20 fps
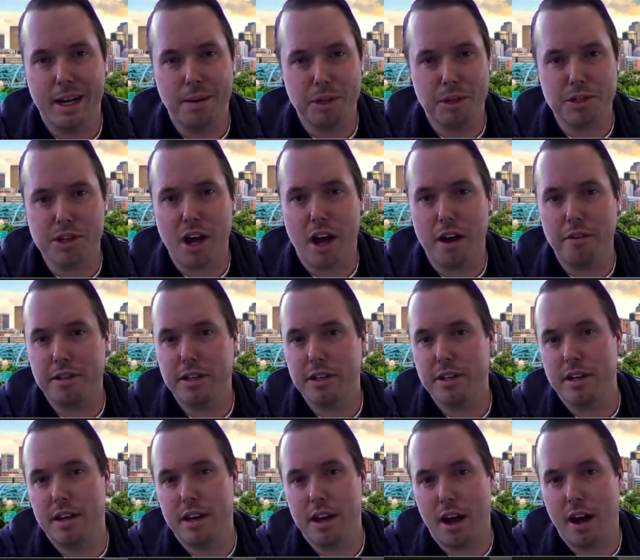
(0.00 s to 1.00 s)
There's
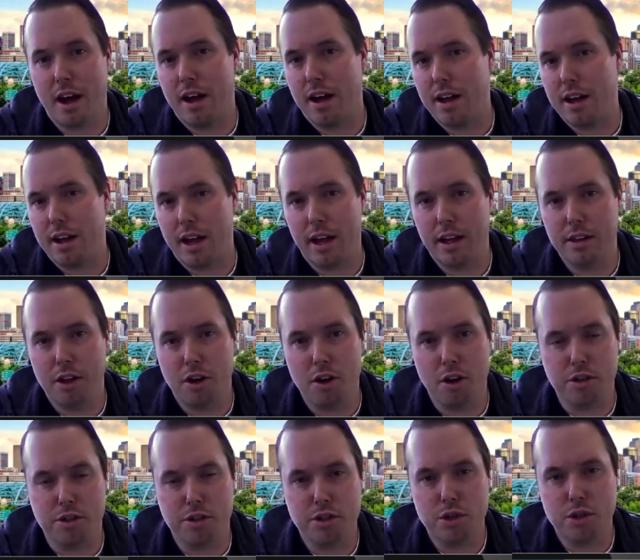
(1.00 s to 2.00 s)
often not a
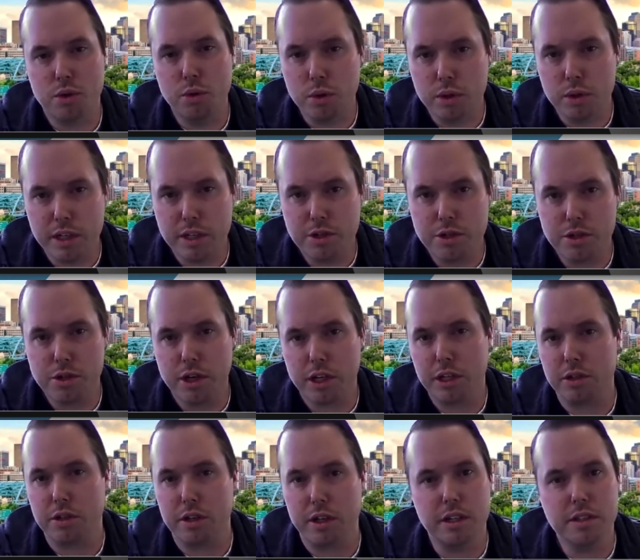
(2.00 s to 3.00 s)
large school
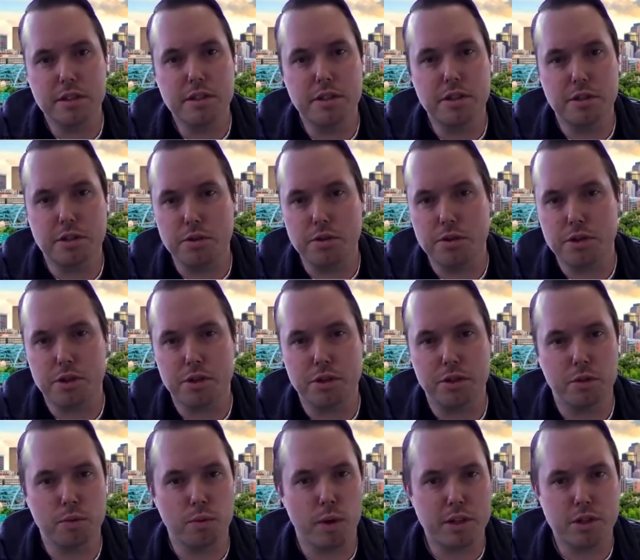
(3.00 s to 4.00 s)
district or
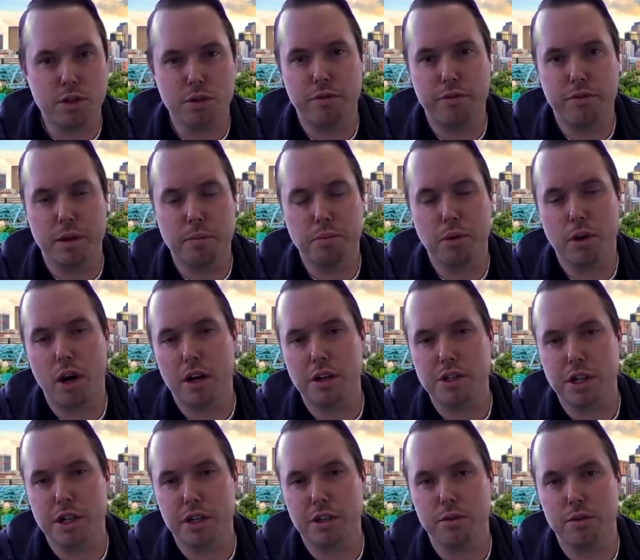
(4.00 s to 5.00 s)
institutional retrofit
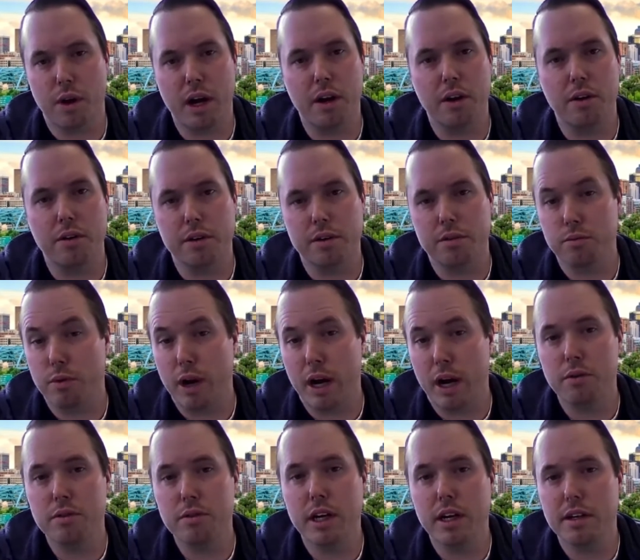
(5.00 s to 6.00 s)
project
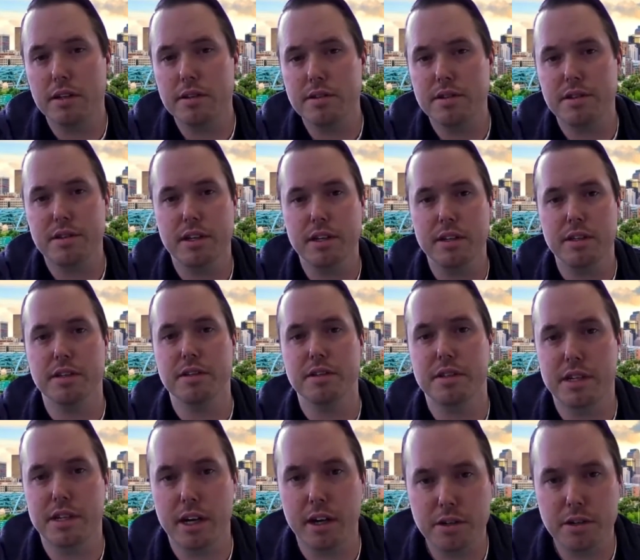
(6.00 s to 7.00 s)
around us in this
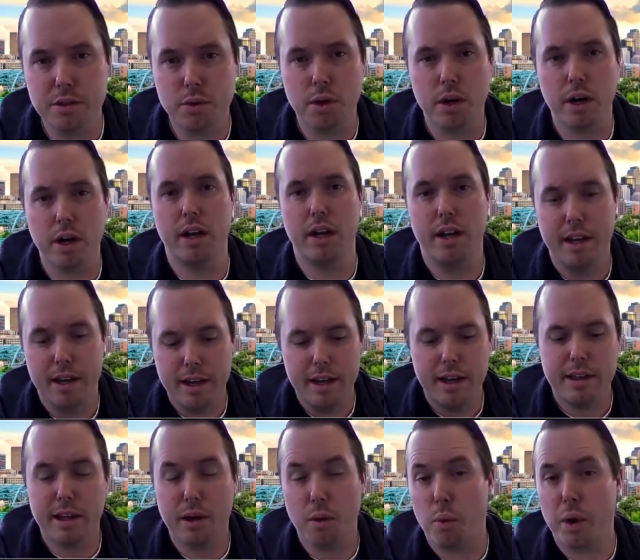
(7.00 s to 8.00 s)
territory
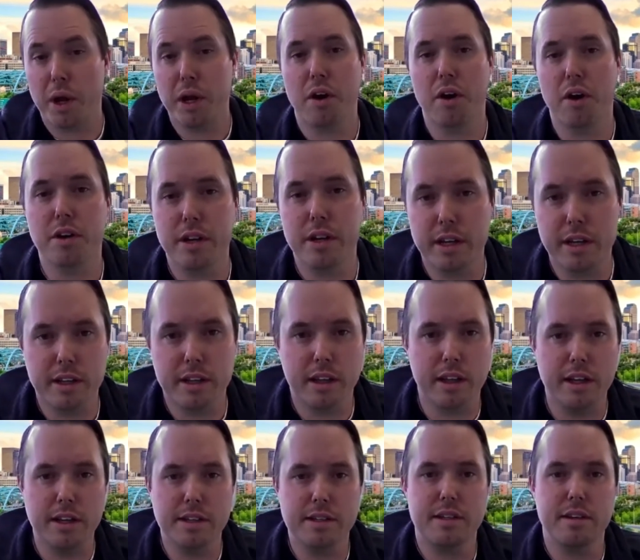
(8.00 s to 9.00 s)
that we aren't at
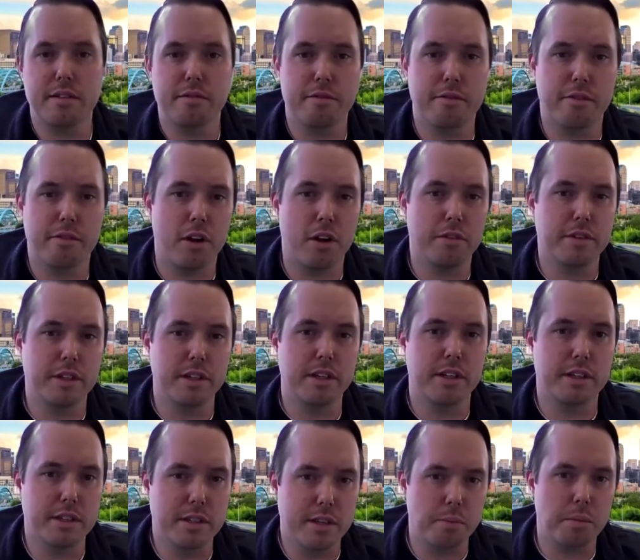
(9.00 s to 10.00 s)
least involved
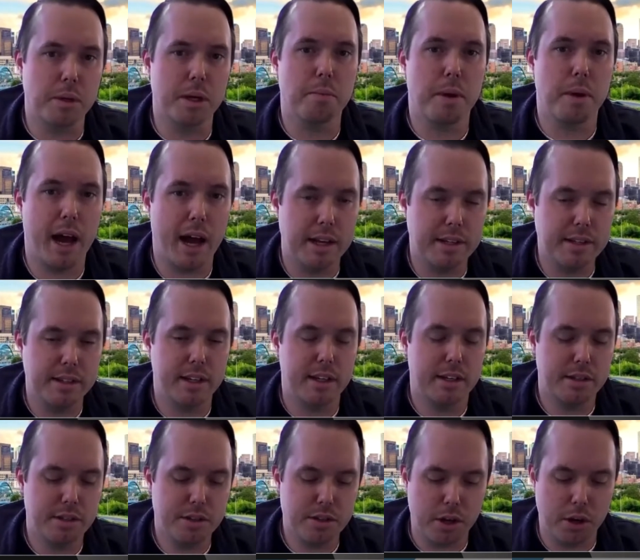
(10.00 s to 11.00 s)
in some capacity.
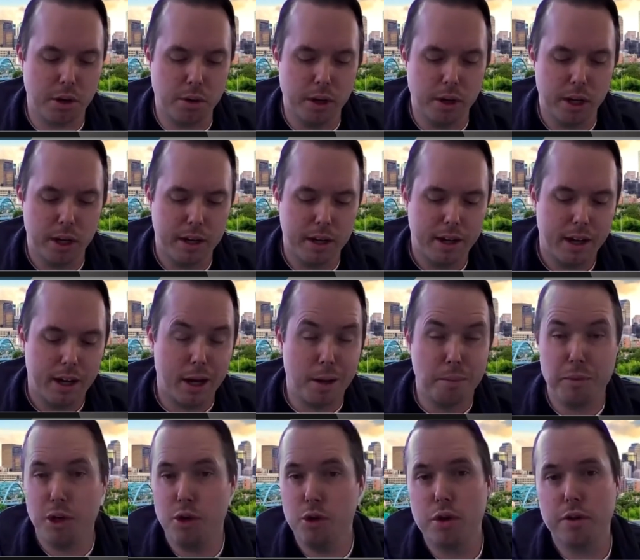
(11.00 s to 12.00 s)
So
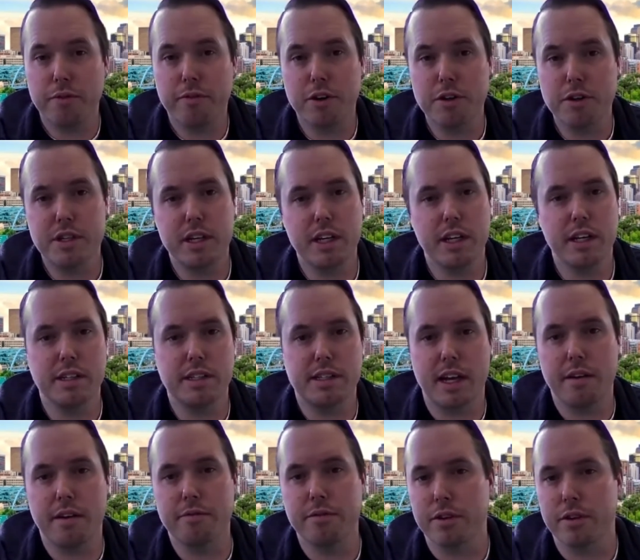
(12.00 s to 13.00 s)
University of
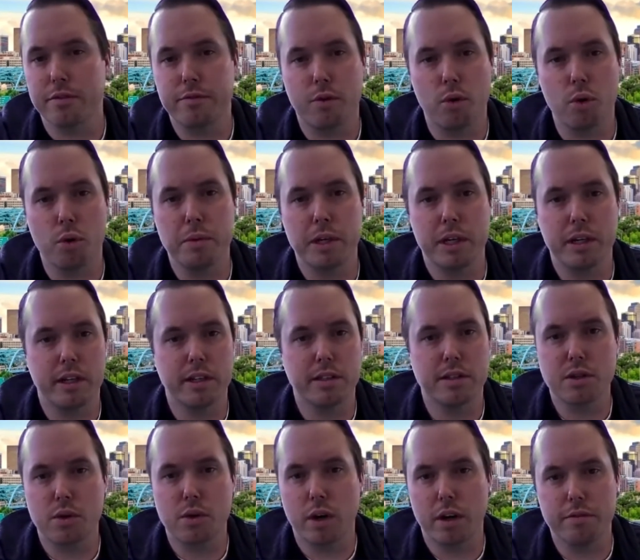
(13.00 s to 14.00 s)
Denver, 4 million
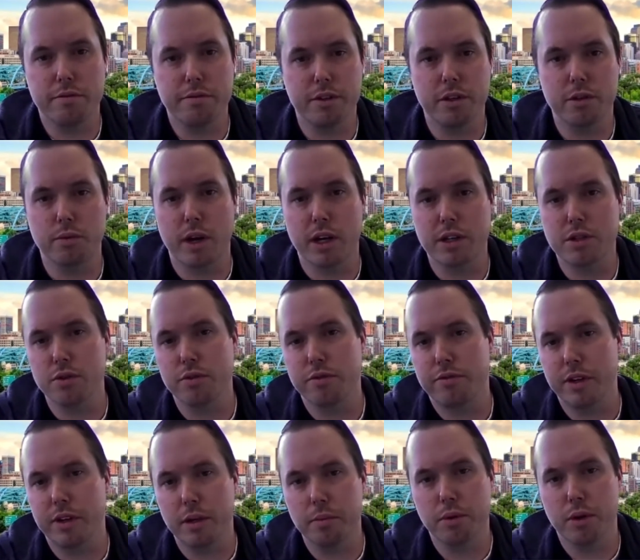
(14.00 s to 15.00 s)
square foot
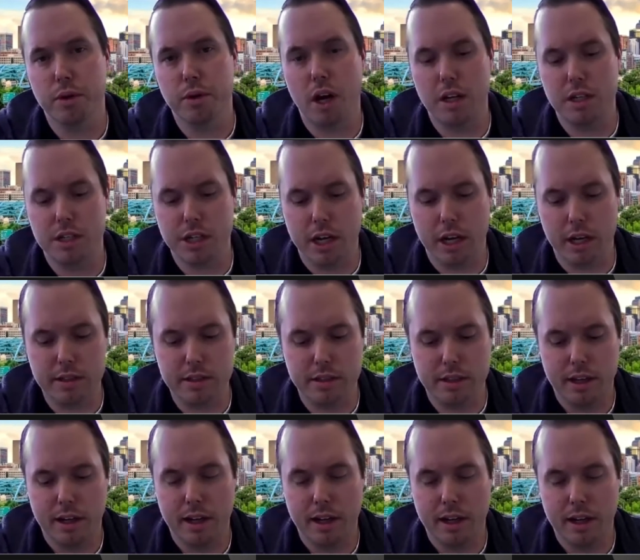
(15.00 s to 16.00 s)
retrofit project.
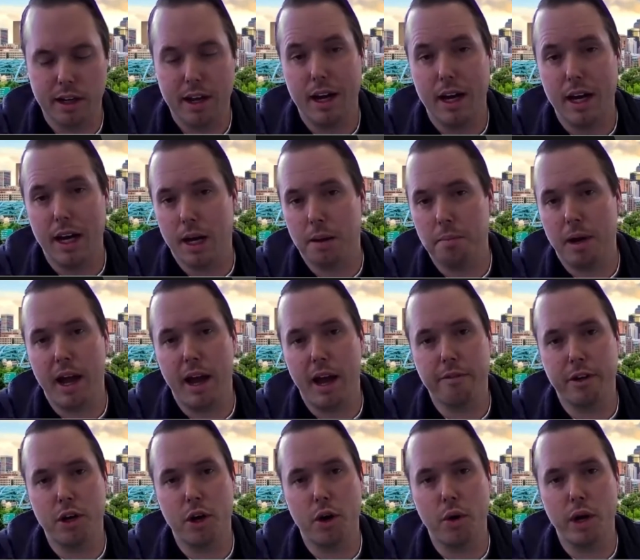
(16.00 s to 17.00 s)
I have a
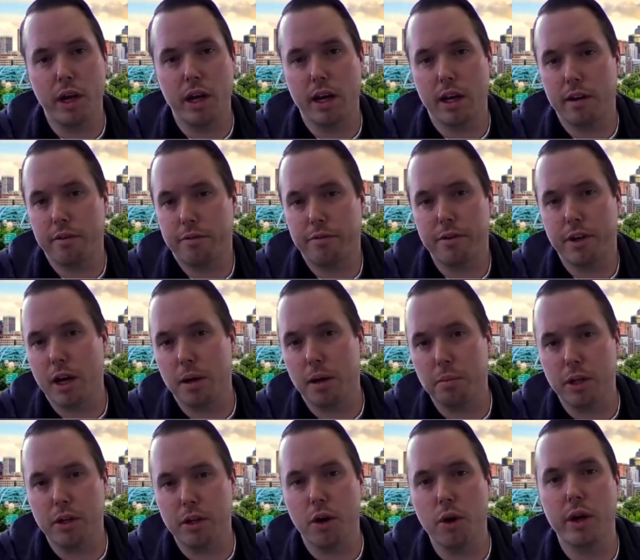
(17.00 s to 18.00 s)

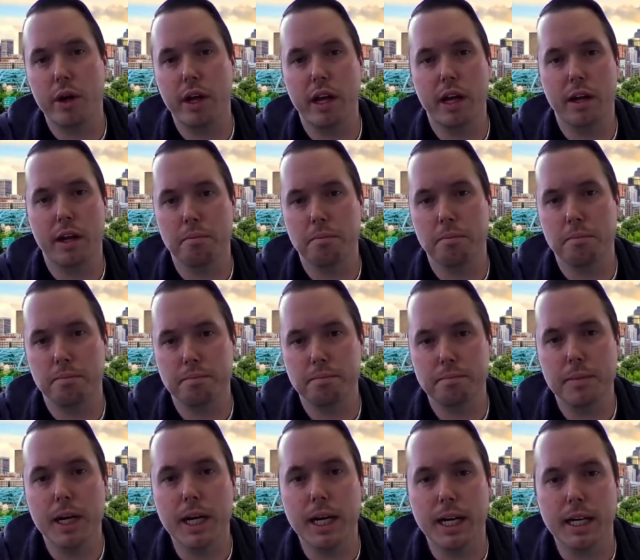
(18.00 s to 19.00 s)
couple of OEM
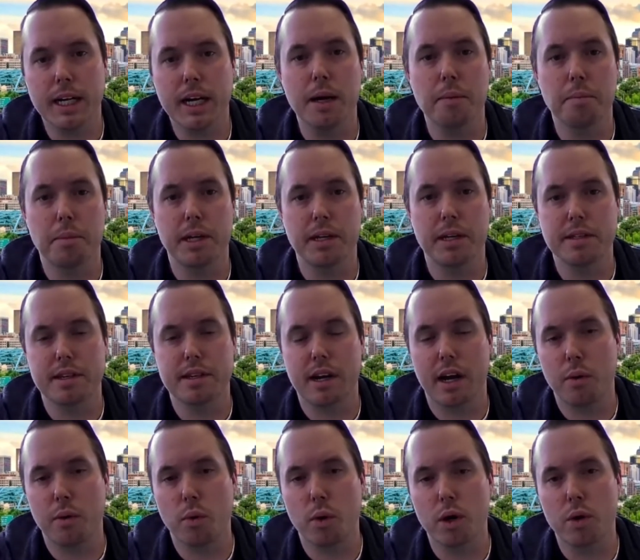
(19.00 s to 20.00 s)
companies that
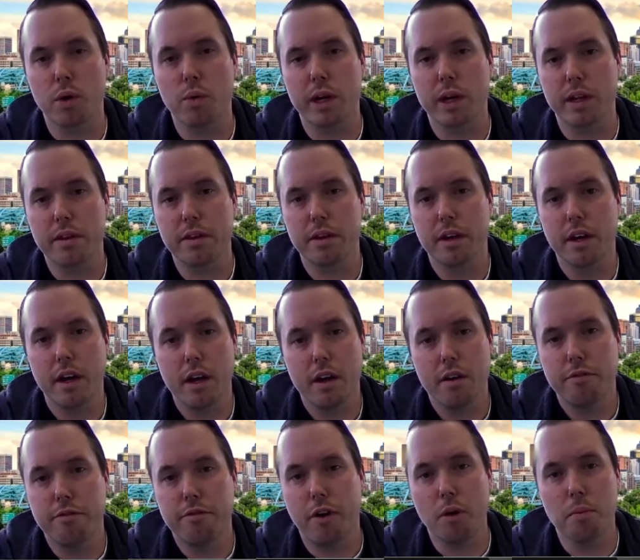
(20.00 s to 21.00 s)
I work with.
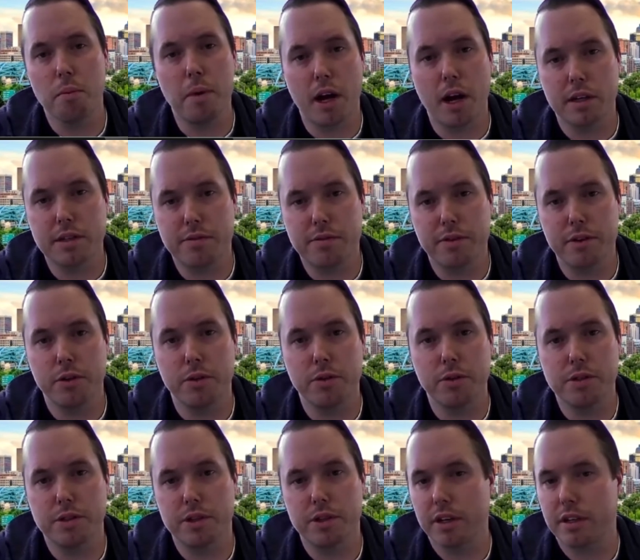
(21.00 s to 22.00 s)
Farmbox
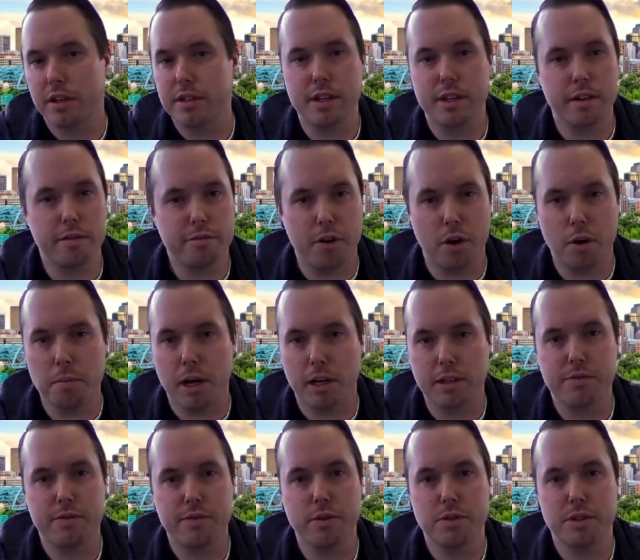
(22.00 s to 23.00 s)
Foods, you can see at
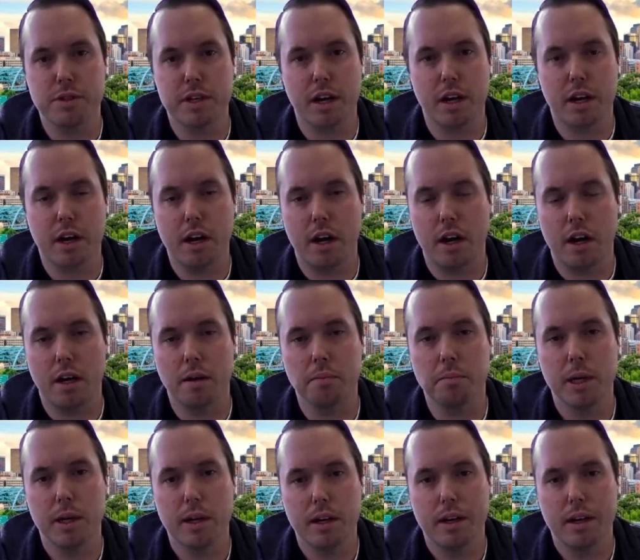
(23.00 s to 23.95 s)
farmboxfoods.com,